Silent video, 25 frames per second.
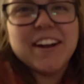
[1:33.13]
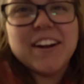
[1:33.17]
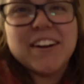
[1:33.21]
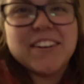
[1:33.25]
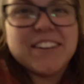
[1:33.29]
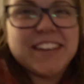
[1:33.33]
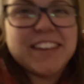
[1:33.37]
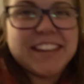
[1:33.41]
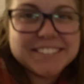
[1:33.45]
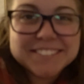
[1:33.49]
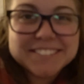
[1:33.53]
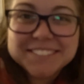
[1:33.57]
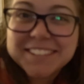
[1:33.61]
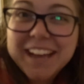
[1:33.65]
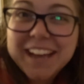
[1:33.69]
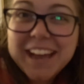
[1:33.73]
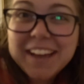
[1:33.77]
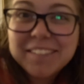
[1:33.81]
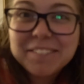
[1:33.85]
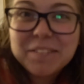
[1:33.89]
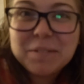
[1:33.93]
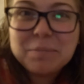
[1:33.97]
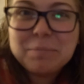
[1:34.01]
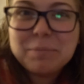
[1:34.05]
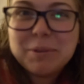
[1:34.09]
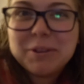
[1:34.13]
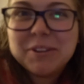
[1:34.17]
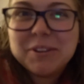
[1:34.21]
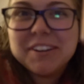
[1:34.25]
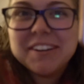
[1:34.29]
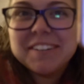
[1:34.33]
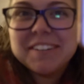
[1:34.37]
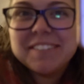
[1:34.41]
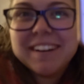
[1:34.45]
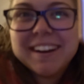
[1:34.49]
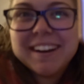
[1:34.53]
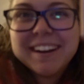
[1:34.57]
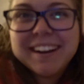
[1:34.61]
Okay, so I have him
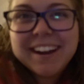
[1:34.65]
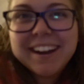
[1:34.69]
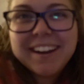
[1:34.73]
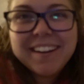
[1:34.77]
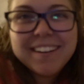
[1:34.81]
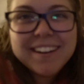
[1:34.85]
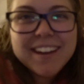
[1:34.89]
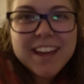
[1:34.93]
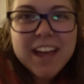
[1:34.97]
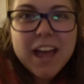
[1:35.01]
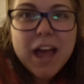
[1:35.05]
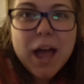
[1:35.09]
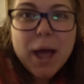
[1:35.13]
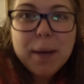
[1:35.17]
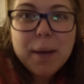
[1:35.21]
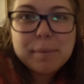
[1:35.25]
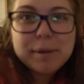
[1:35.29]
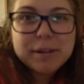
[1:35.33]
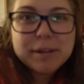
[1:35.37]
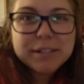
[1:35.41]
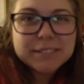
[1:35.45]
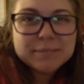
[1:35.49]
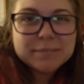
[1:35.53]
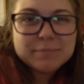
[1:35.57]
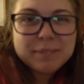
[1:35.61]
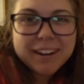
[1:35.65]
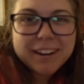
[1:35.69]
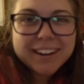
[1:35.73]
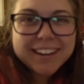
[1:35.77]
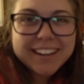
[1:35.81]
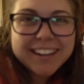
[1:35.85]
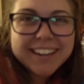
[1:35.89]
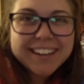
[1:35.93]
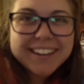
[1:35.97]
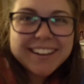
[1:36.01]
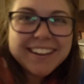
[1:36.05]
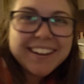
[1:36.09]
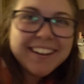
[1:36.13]
muted right now. I'm in his
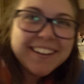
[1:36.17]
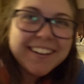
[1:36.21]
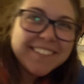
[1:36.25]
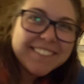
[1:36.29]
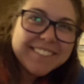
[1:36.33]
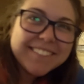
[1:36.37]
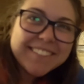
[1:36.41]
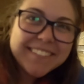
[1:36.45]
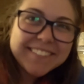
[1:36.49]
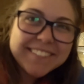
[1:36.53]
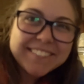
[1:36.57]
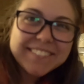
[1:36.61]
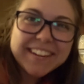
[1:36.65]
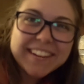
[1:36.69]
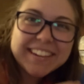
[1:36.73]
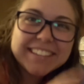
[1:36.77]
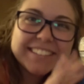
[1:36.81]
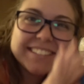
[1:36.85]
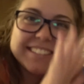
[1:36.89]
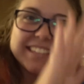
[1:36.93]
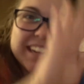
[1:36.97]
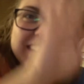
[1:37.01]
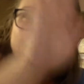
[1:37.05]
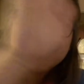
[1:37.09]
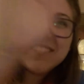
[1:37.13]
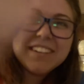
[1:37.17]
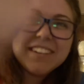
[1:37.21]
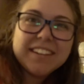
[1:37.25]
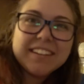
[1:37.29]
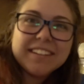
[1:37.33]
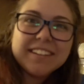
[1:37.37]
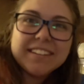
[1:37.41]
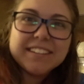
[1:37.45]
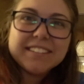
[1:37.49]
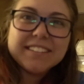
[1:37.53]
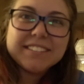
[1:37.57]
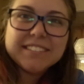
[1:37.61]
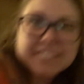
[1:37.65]
pocket. We're
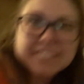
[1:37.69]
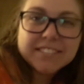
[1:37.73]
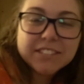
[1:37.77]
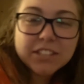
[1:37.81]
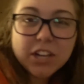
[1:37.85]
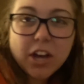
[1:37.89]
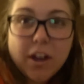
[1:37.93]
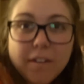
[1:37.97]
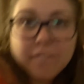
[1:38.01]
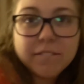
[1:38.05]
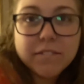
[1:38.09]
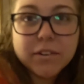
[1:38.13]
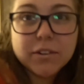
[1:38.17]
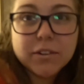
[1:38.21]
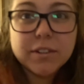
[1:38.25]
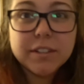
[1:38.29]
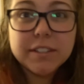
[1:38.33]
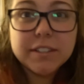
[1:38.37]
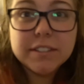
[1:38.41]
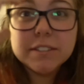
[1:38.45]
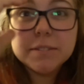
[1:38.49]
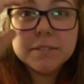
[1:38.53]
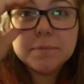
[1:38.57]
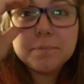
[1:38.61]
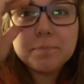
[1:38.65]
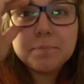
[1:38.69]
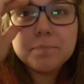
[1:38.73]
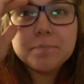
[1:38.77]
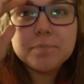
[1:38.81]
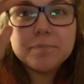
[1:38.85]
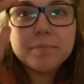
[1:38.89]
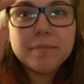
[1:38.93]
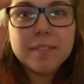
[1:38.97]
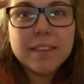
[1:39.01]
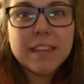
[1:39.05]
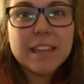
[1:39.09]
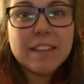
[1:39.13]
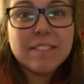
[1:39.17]
FaceTiming. This is not in focus.
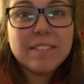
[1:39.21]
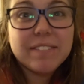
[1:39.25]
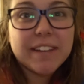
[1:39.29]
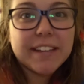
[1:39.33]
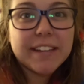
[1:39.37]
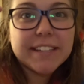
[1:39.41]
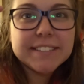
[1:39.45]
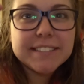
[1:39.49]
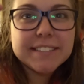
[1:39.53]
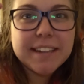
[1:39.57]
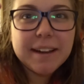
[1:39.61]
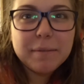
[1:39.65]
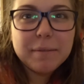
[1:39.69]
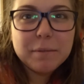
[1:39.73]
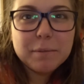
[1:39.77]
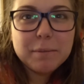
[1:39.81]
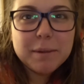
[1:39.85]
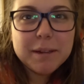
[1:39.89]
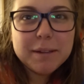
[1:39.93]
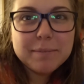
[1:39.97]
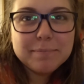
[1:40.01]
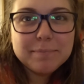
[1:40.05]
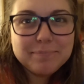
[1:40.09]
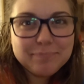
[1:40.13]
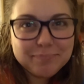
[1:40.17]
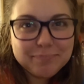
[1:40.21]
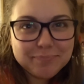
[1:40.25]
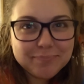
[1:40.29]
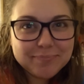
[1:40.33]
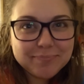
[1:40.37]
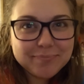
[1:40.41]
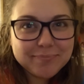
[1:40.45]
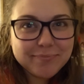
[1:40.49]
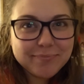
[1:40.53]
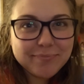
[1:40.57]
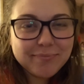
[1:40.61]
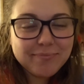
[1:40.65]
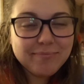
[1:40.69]
He FaceTimed me
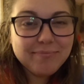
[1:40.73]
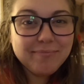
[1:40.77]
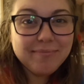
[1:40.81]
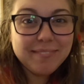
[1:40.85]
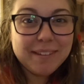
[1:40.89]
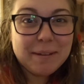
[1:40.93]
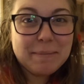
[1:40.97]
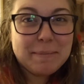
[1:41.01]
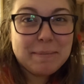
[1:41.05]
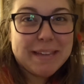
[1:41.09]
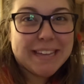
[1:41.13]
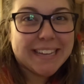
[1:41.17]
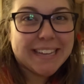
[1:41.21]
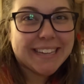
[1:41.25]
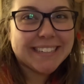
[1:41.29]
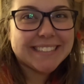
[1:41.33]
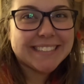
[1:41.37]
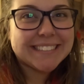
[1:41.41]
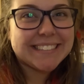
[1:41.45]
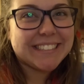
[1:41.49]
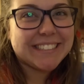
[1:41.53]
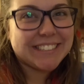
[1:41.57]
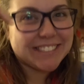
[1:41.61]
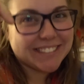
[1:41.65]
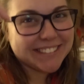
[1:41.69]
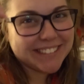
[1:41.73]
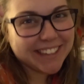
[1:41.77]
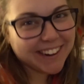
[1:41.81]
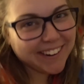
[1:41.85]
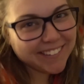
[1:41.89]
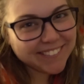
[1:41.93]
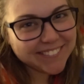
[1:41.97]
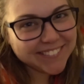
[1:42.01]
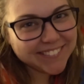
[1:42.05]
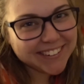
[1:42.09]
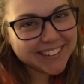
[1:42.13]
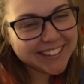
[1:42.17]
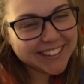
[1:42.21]
because he just got
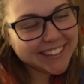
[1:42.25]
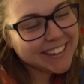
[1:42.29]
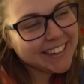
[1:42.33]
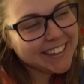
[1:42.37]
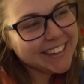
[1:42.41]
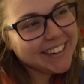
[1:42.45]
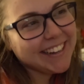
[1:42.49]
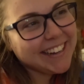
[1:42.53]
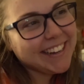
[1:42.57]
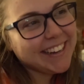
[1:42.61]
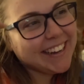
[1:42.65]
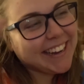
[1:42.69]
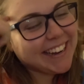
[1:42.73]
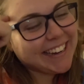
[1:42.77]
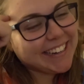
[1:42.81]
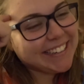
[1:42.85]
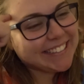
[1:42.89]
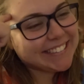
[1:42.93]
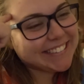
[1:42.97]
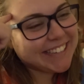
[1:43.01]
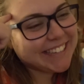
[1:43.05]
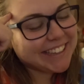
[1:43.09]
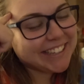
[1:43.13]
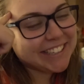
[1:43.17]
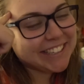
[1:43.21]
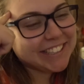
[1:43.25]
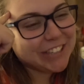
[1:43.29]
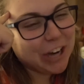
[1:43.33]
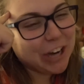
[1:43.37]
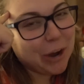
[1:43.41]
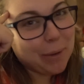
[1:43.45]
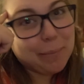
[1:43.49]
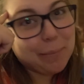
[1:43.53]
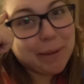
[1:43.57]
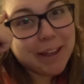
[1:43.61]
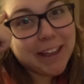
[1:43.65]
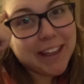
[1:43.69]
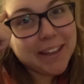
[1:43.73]
off work and he's at the
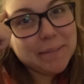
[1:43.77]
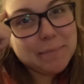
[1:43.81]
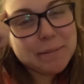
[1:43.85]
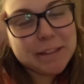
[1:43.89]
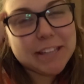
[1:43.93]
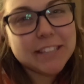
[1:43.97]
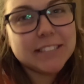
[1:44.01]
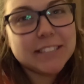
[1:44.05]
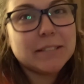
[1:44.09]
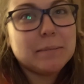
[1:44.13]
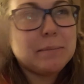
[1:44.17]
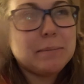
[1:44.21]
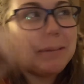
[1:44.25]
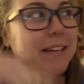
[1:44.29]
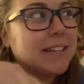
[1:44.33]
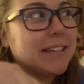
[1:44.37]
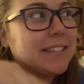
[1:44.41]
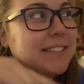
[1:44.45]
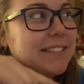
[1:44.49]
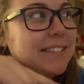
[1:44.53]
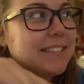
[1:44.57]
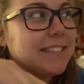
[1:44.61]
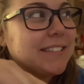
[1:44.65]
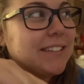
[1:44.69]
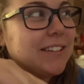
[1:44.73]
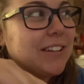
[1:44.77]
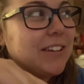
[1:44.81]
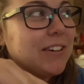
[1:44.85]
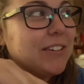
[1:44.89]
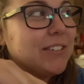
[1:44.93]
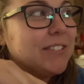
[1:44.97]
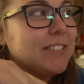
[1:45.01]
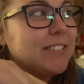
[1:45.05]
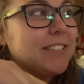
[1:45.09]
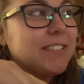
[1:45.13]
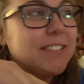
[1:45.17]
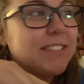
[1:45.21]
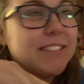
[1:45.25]
shopette because the BX is
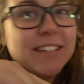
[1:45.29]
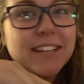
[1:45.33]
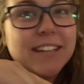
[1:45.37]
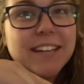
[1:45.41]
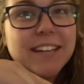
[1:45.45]
closed,